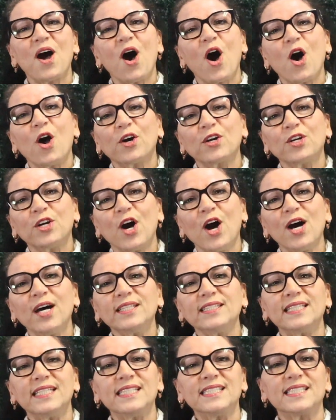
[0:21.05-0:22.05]
Our
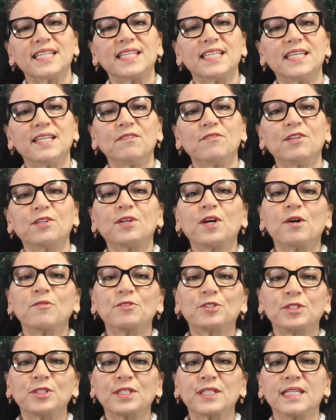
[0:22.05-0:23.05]
God is a giver
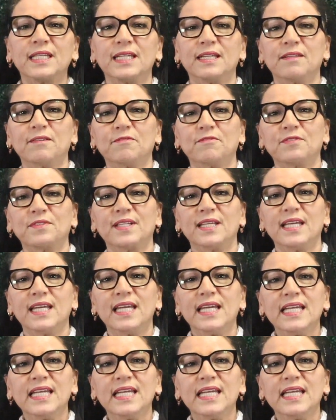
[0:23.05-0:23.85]
of good gift.